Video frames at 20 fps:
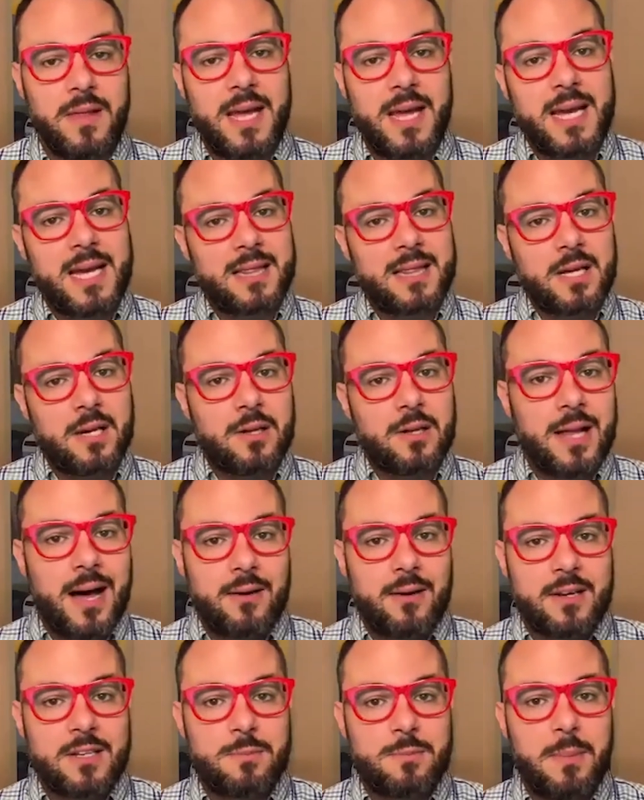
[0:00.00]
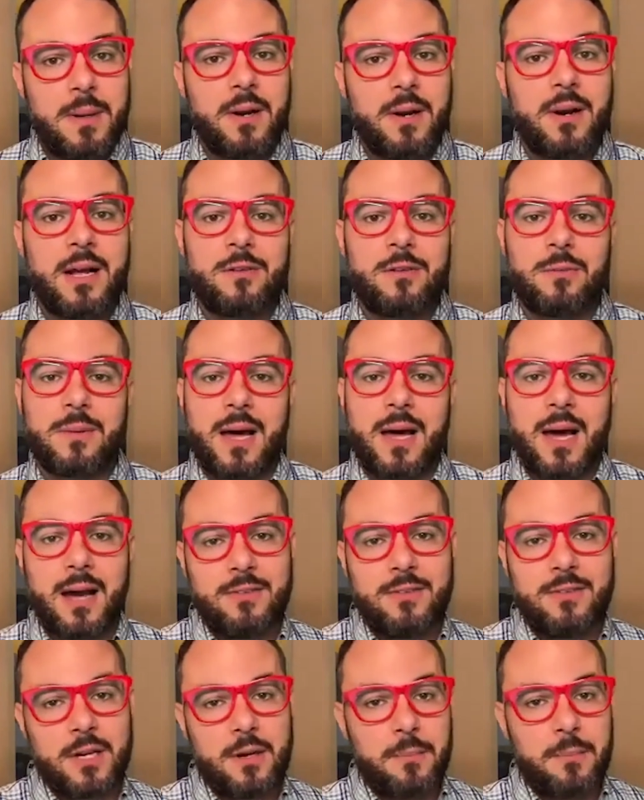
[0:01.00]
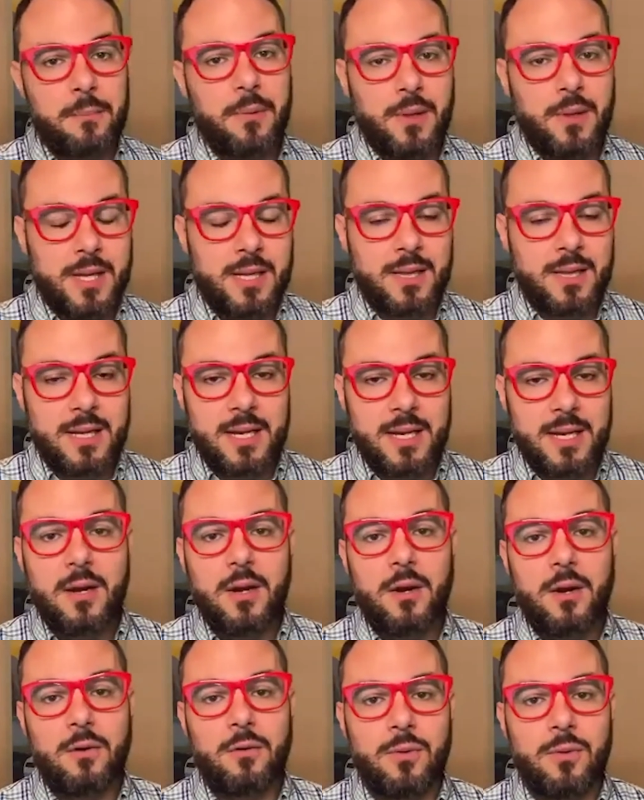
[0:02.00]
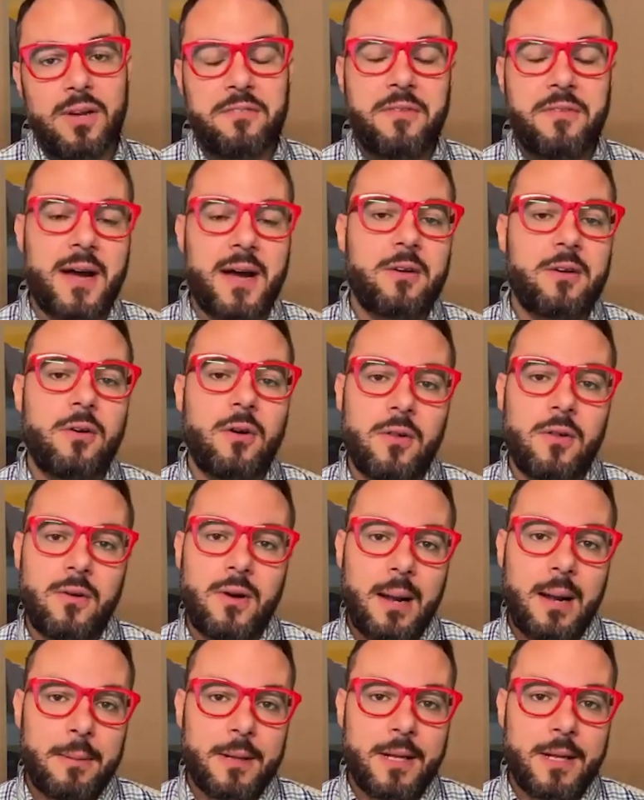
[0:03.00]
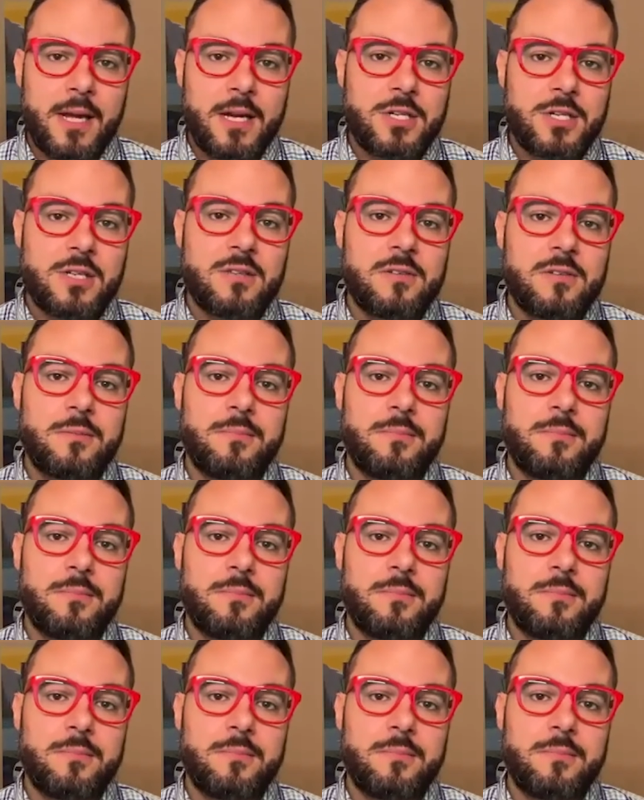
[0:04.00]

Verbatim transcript: They get the cloud experience without having to completely refactor all their applications.